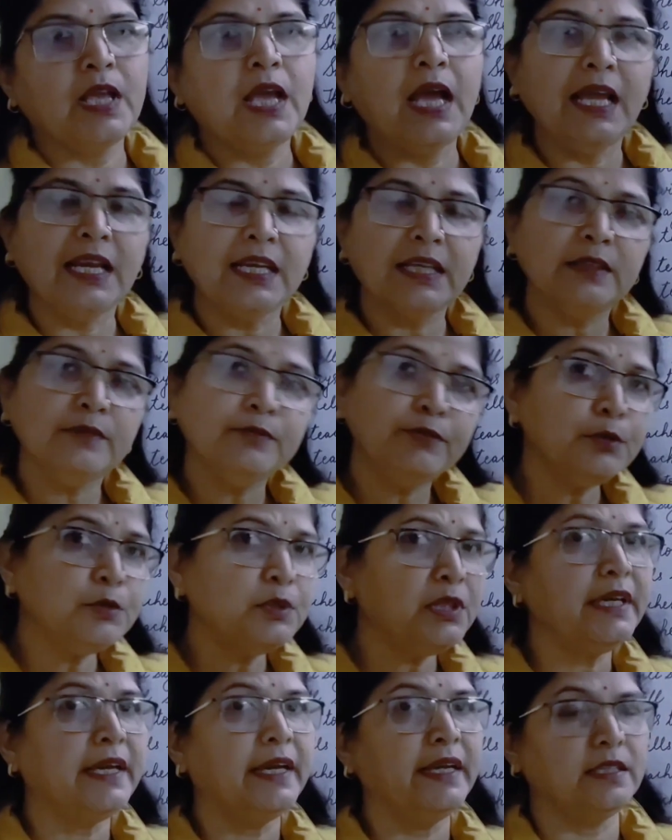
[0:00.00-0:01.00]
I'll give you
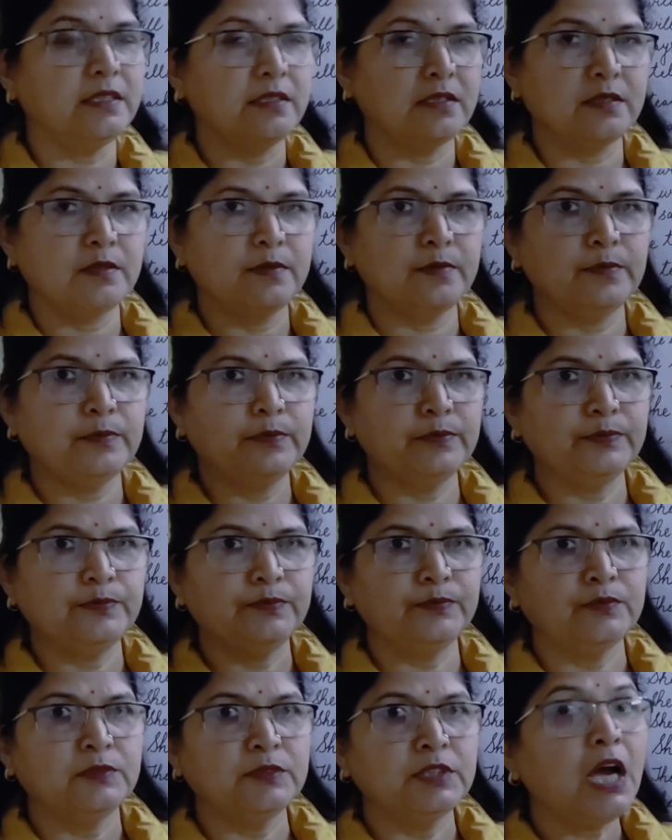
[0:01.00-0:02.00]
the hints.
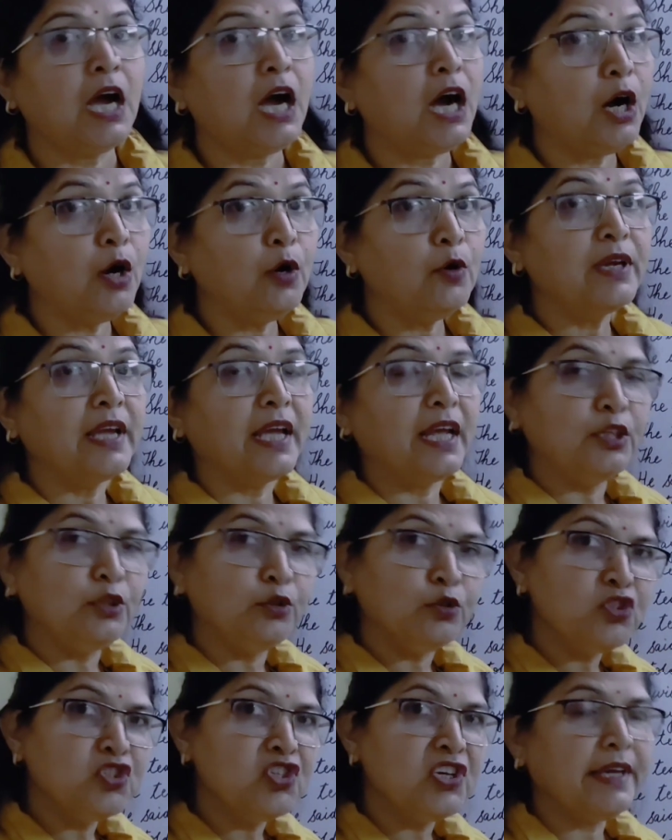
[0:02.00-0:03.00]
How can
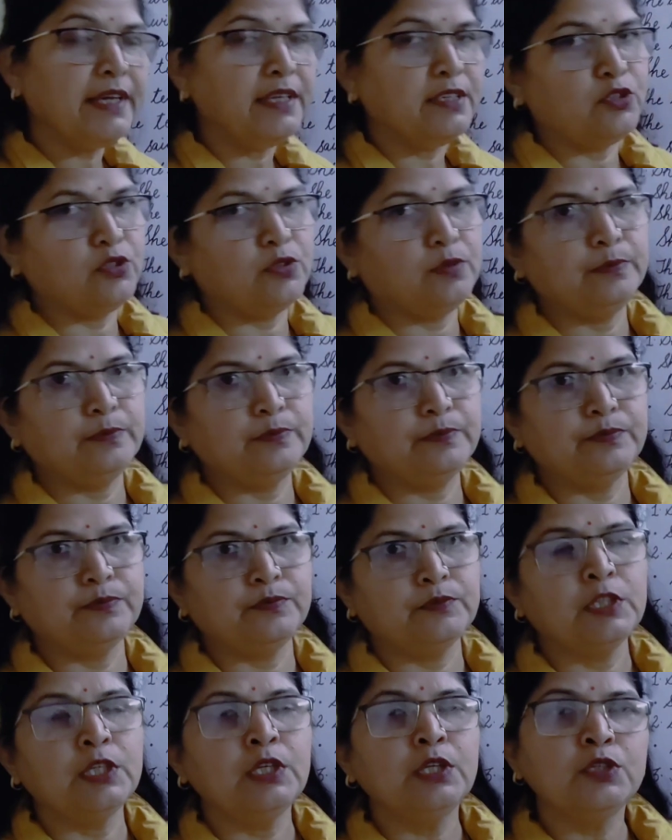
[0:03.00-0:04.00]
you change?
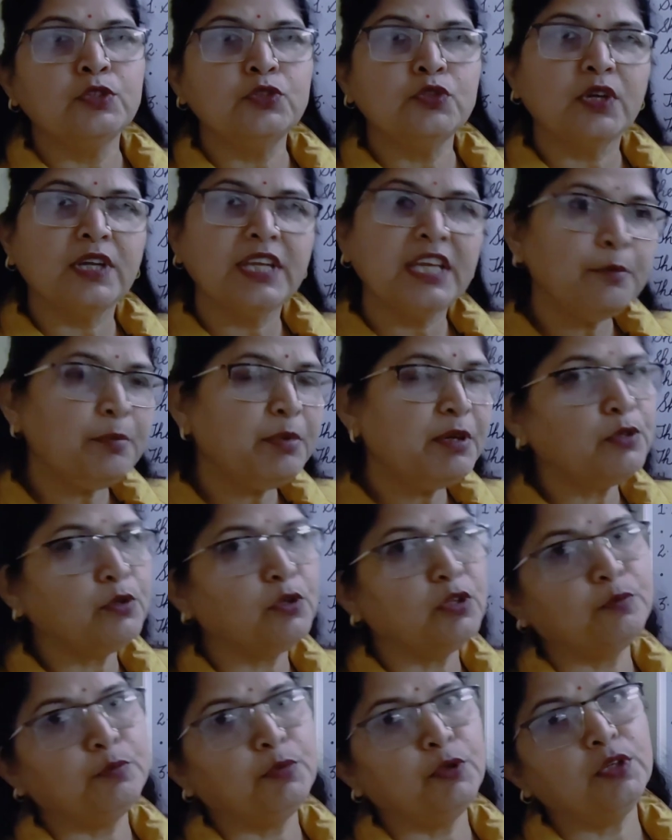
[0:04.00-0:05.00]
So keep a
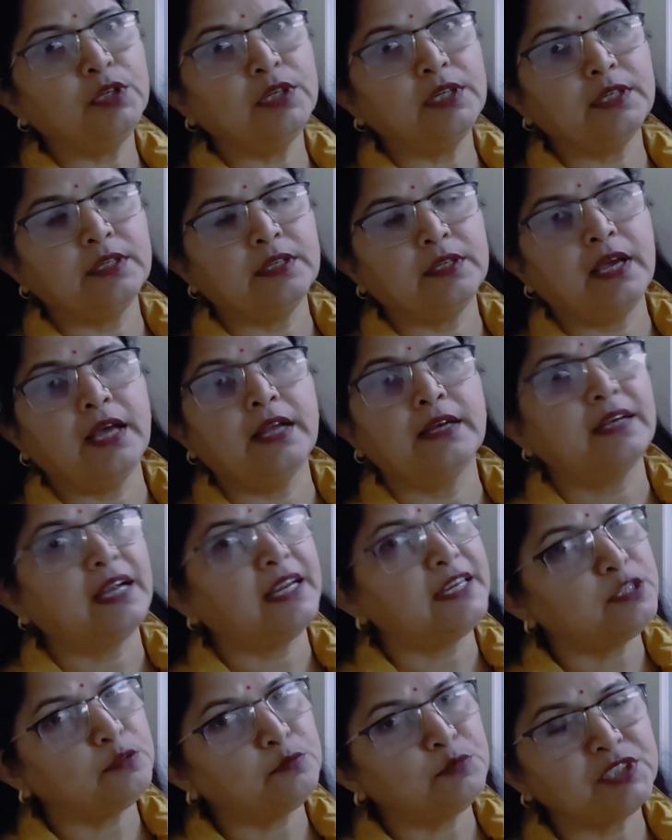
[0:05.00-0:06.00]
notebook and
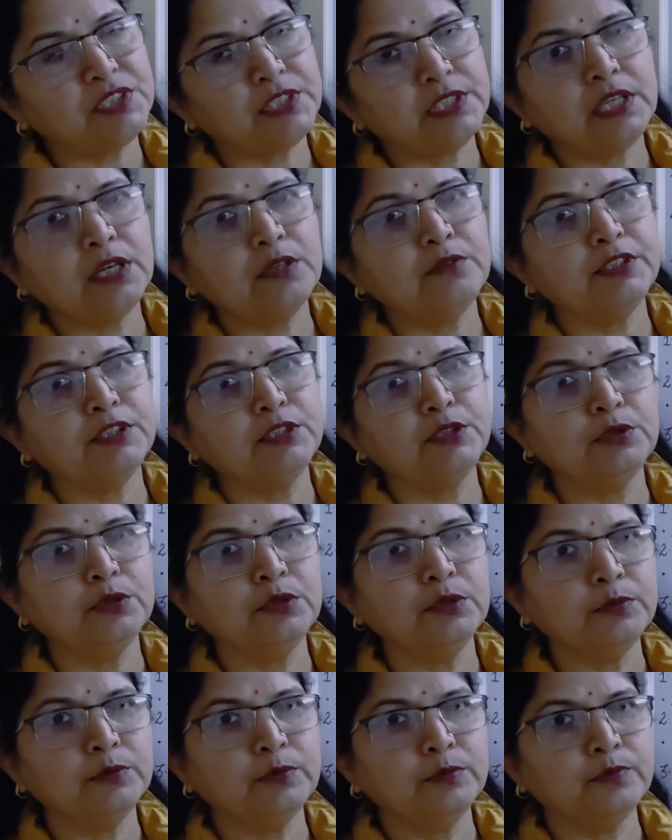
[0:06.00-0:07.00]
writing material with
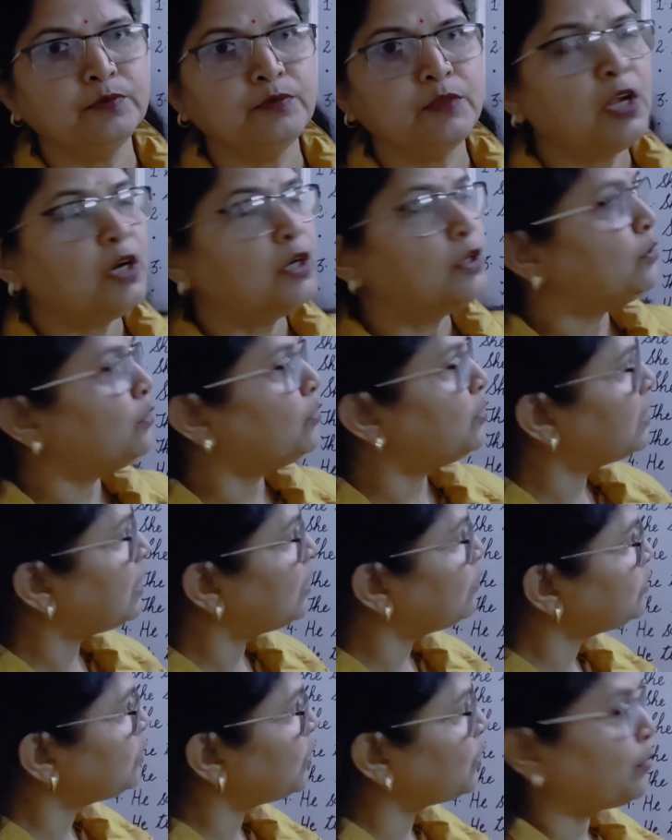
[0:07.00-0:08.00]
you. Note
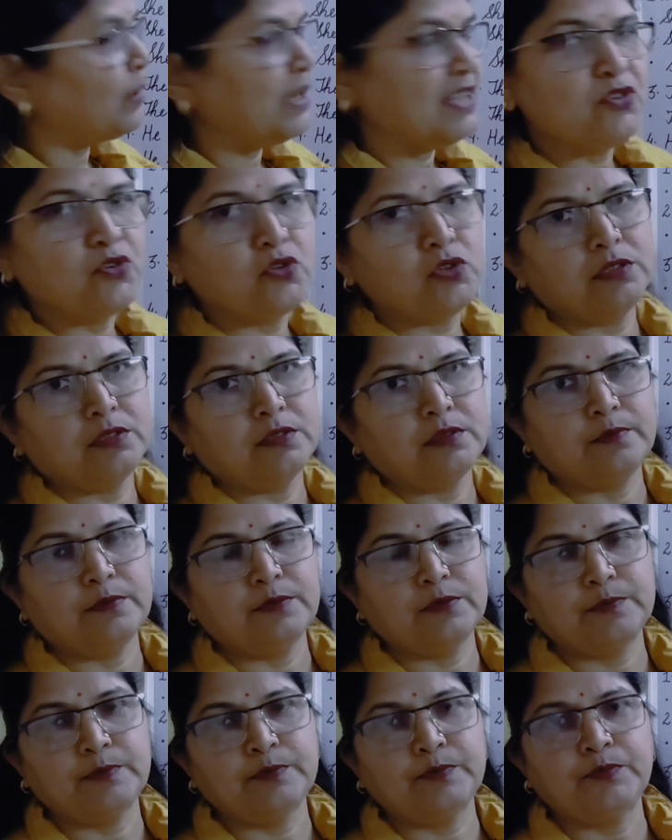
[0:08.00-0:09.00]
down the question
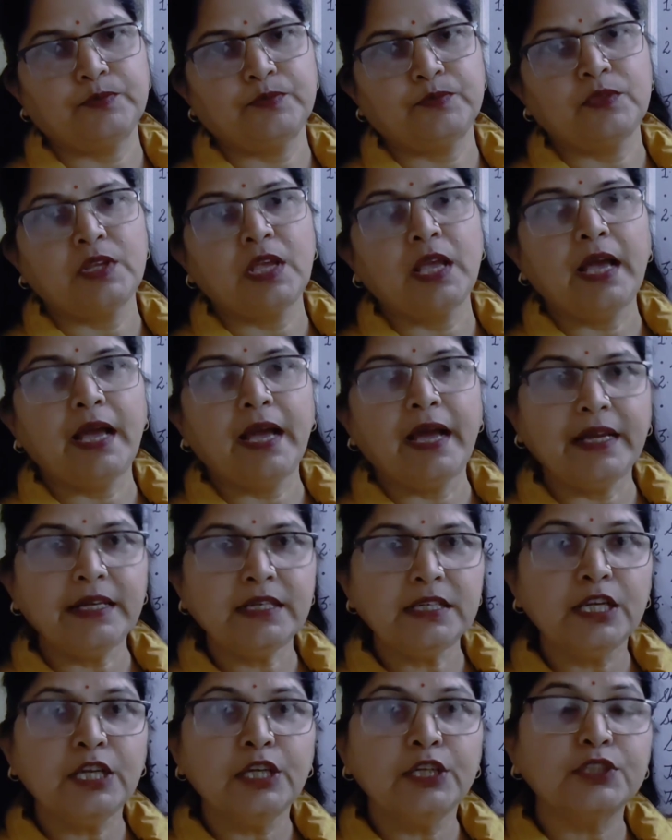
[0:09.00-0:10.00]

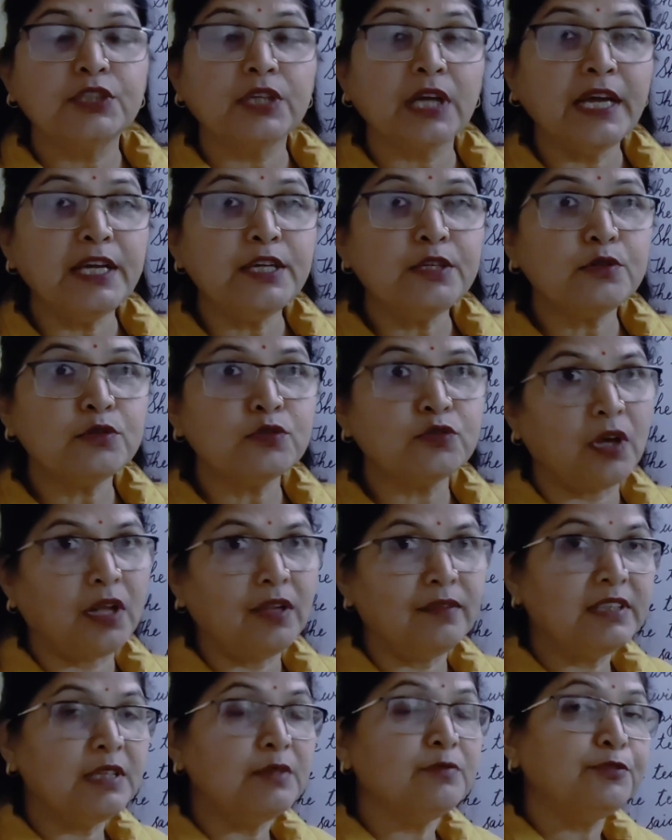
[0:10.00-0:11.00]
and try to
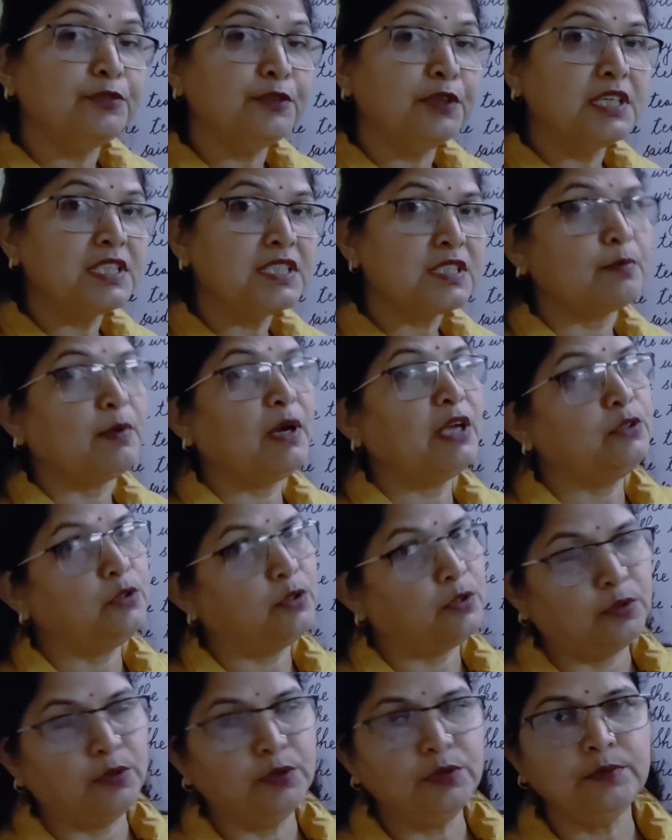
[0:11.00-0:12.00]
solve them first by
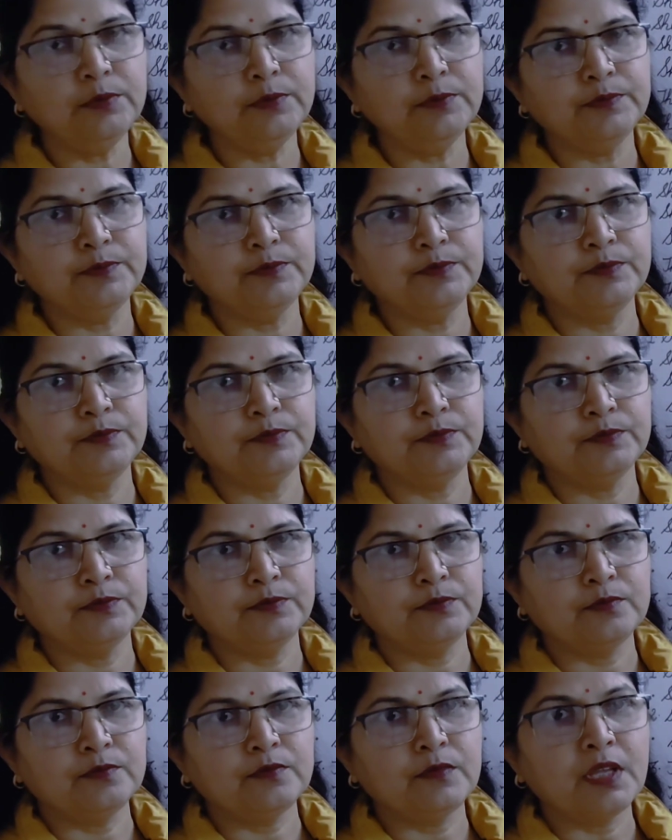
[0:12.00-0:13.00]
your own
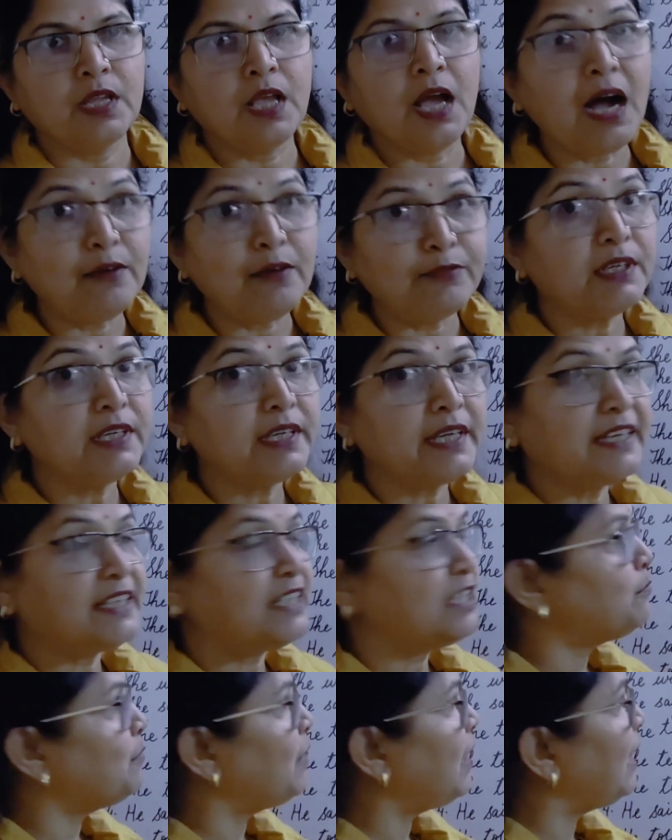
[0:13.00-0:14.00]
after getting